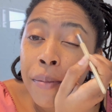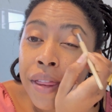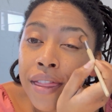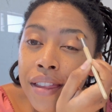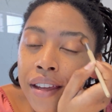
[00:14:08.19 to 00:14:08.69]

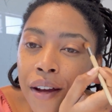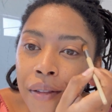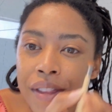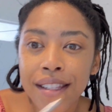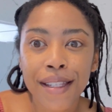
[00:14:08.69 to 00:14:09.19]
but
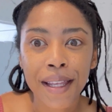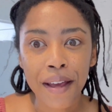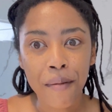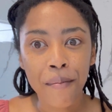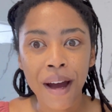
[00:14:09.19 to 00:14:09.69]
this is
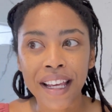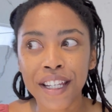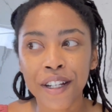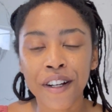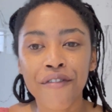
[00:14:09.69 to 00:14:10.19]
like my year.